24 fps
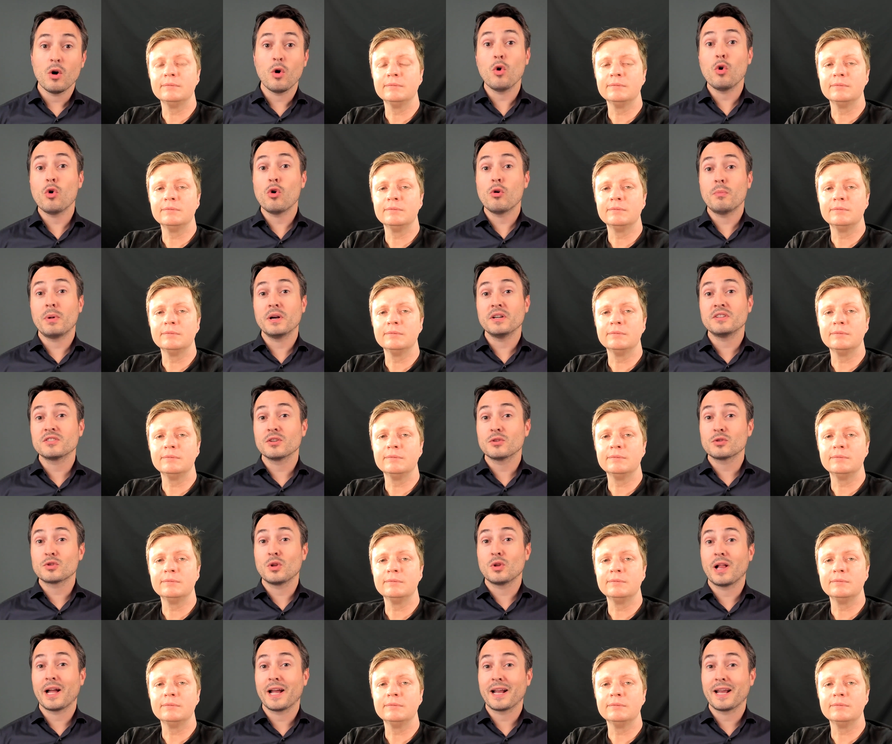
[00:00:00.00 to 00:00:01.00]
Speaker 1: or my
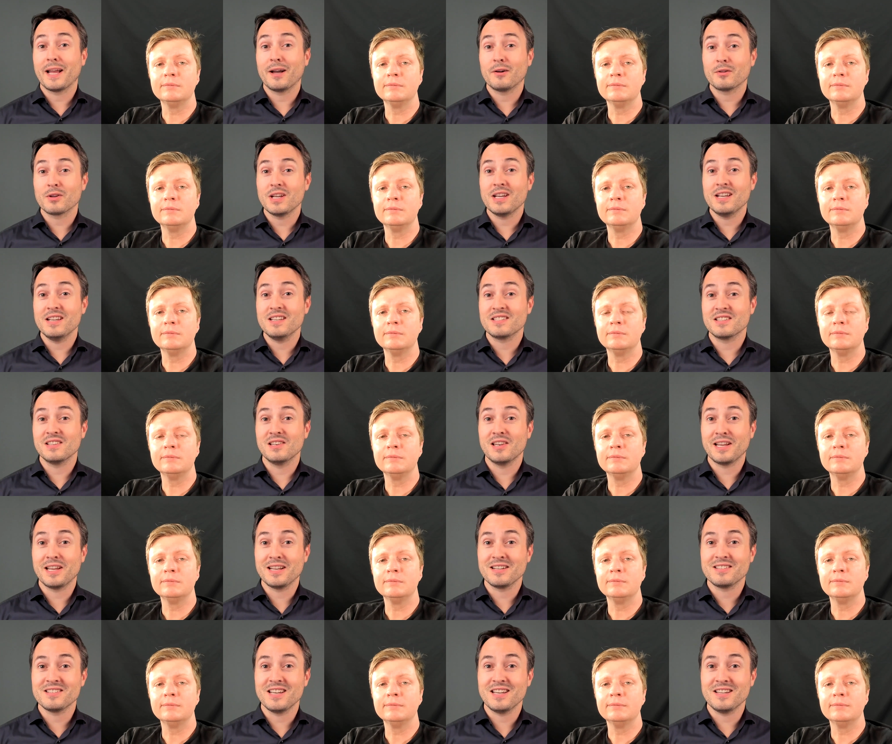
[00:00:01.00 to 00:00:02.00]
social hangout is
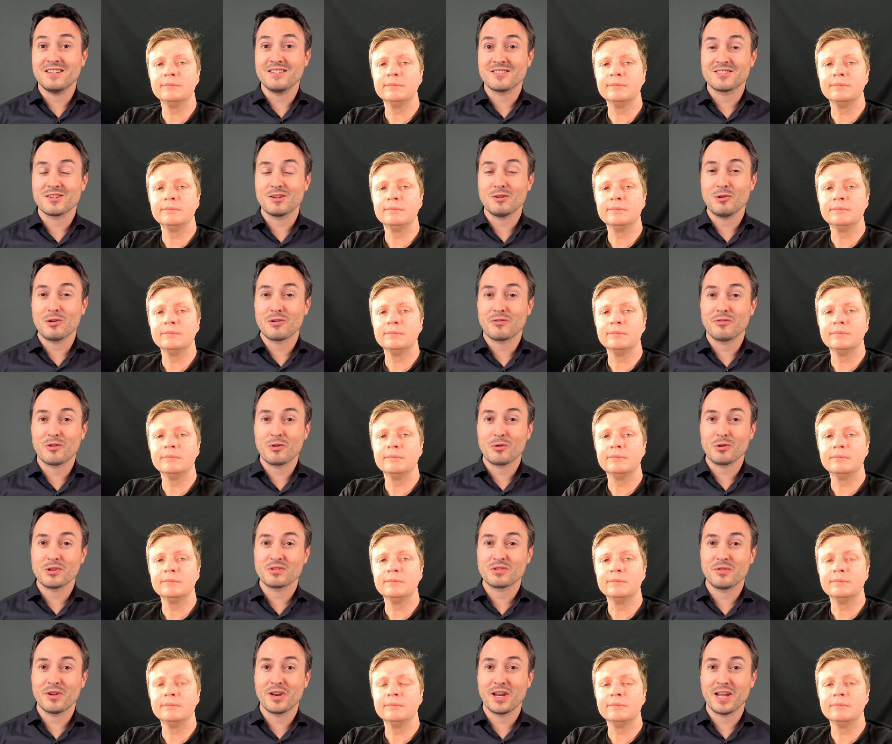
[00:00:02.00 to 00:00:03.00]
LinkedIn. So look for
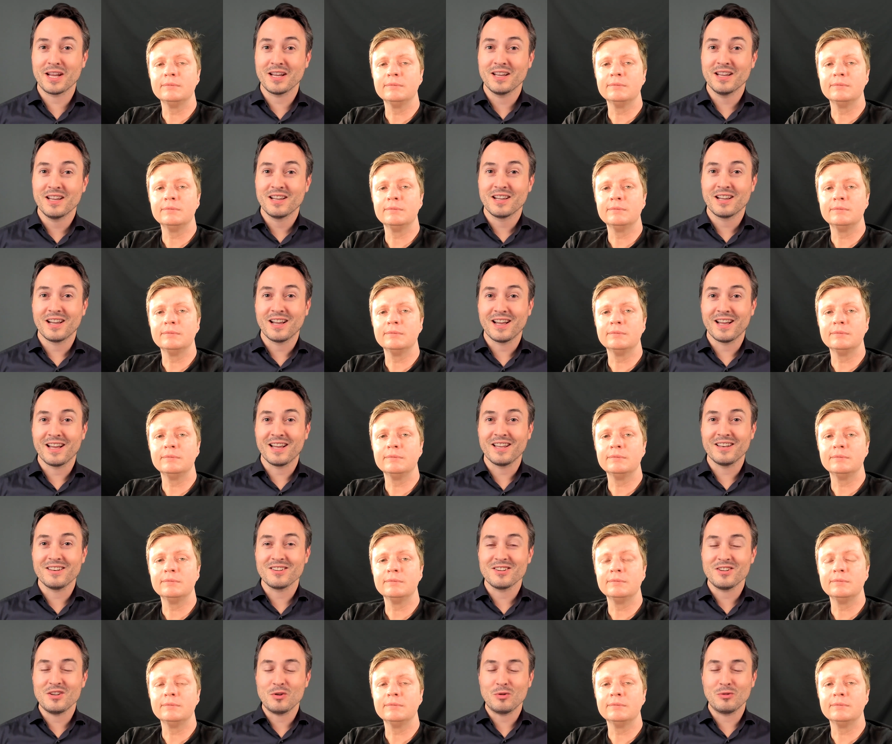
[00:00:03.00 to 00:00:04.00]
Chris Fenning
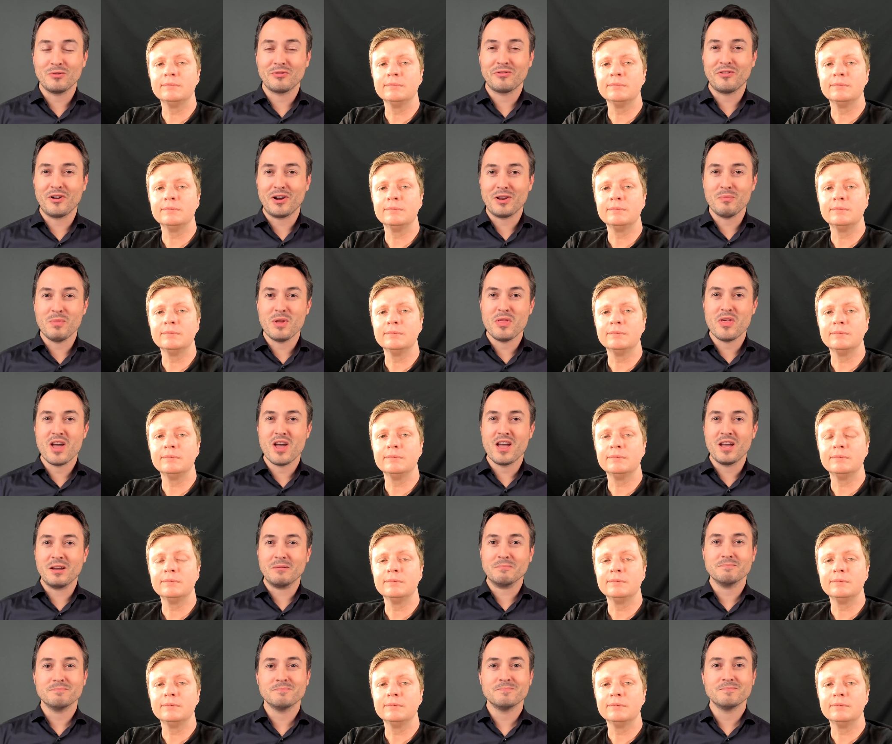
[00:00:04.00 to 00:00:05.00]
and you'll find me
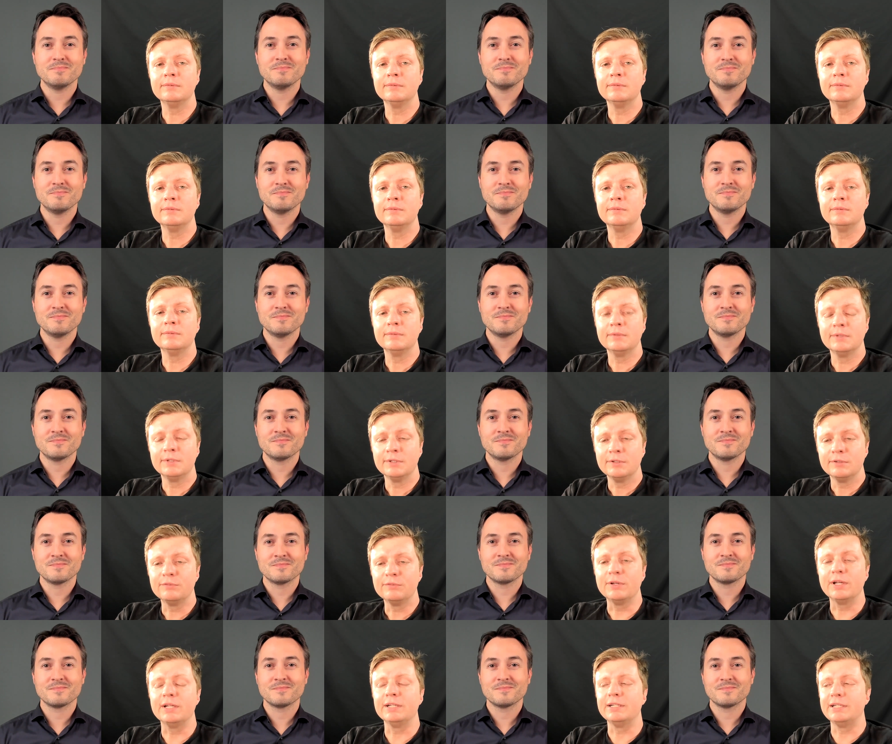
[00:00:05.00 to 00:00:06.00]
there.
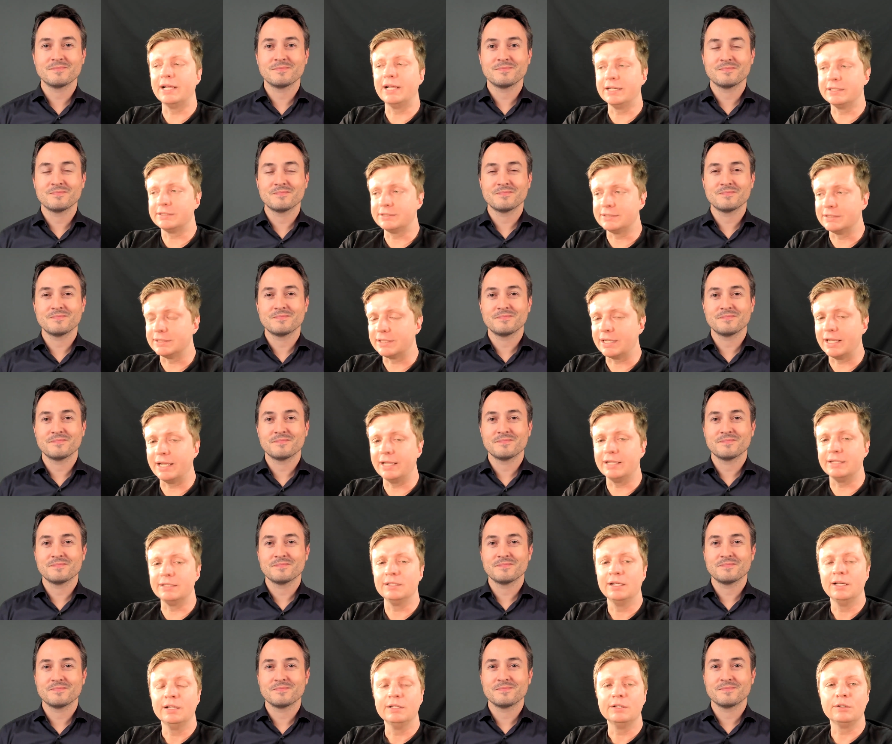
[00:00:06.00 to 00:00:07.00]
Speaker 2: Fantastic.
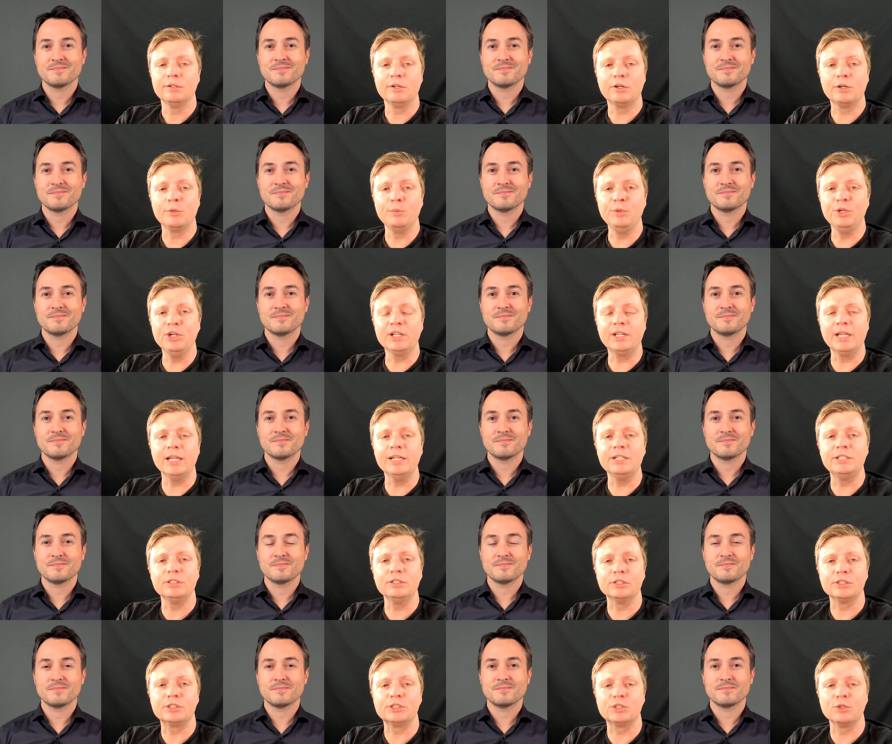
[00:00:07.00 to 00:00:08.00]
And
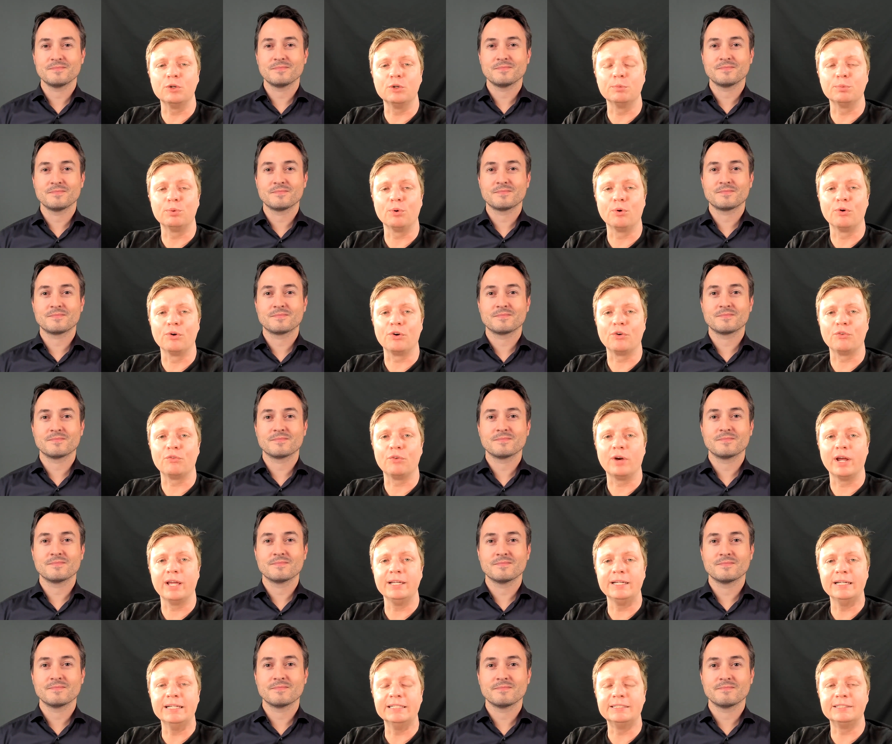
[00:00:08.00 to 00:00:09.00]
communication is so important,
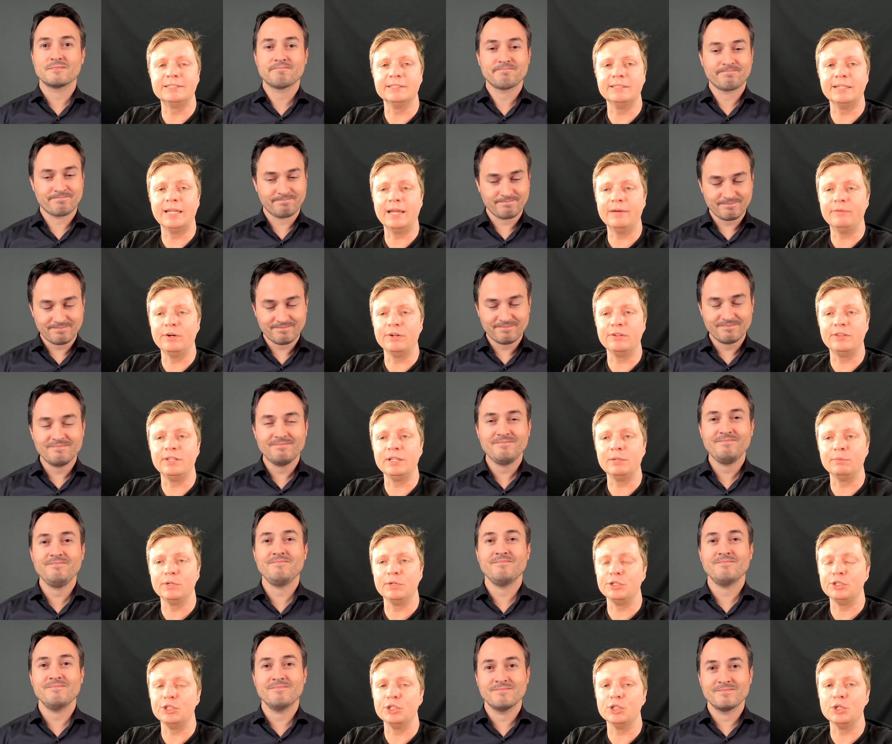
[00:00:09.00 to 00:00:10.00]
right? It's in
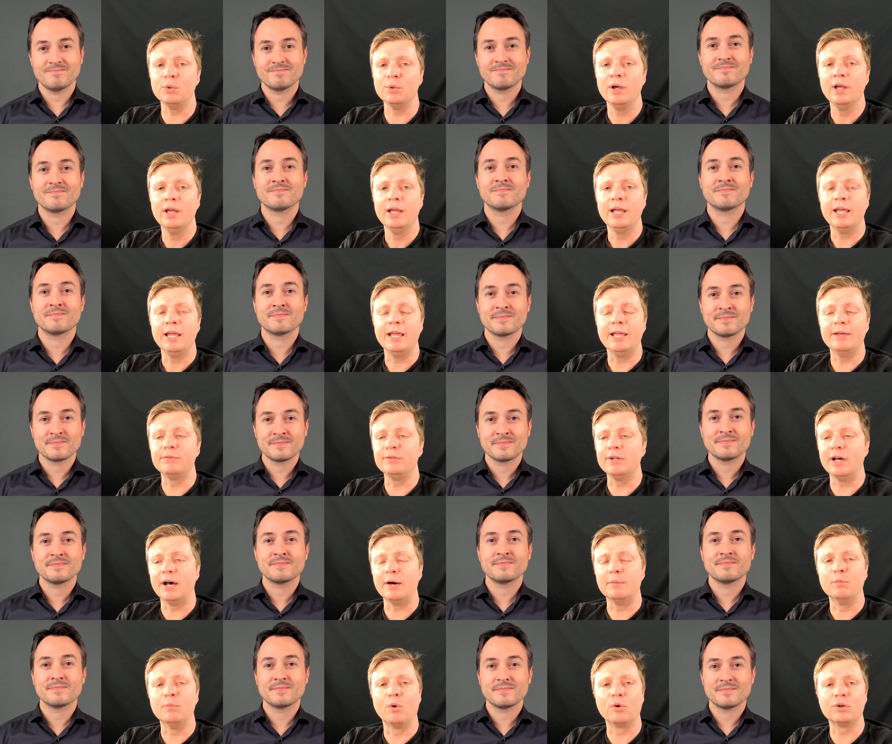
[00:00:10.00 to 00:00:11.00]
everything we do, if
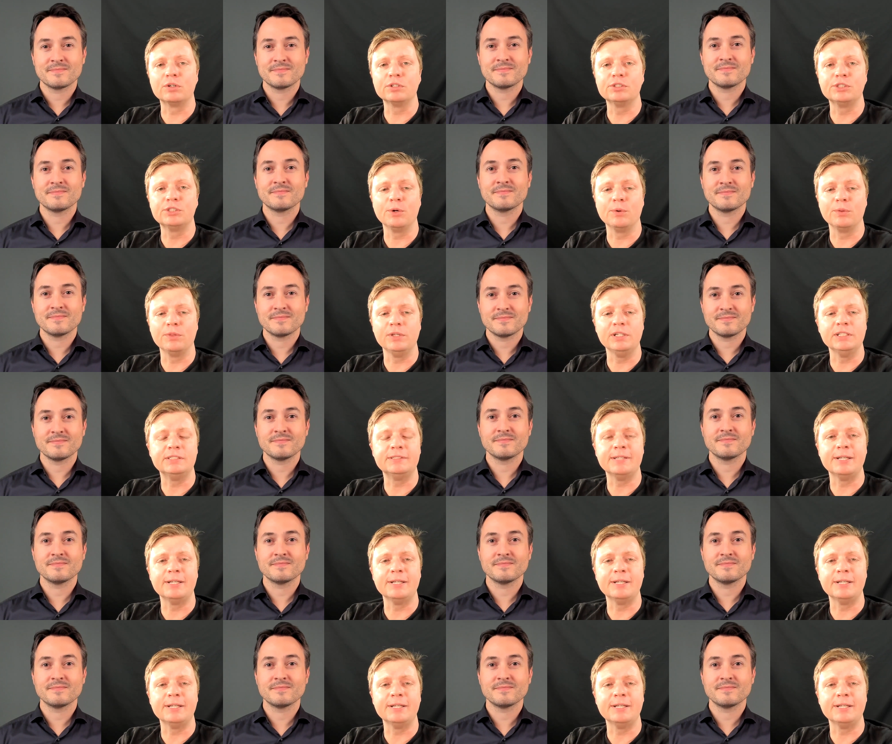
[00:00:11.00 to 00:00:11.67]
not more so these